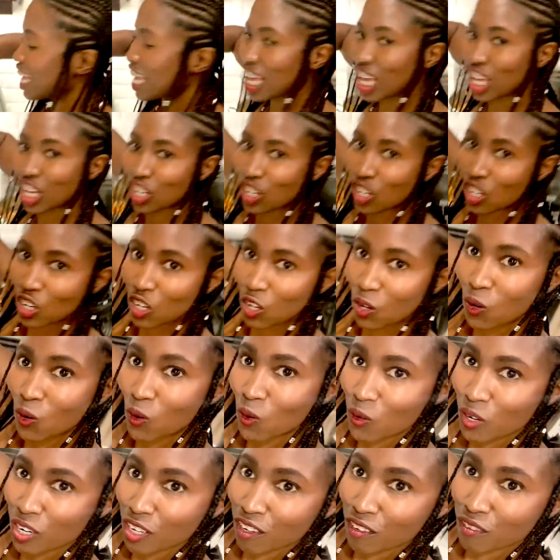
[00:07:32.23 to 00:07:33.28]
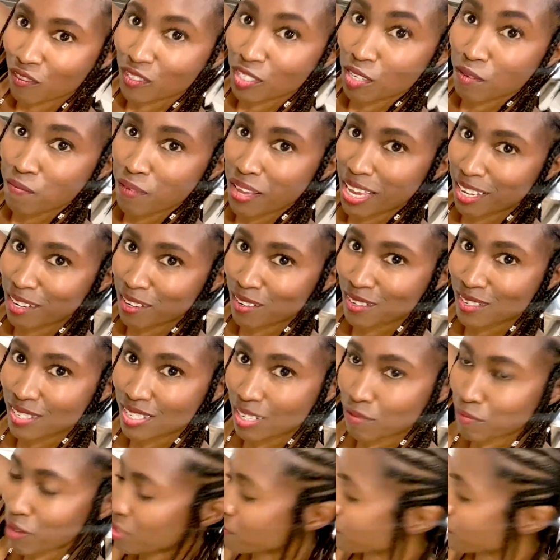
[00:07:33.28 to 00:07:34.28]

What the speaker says: load of tomatoes. By the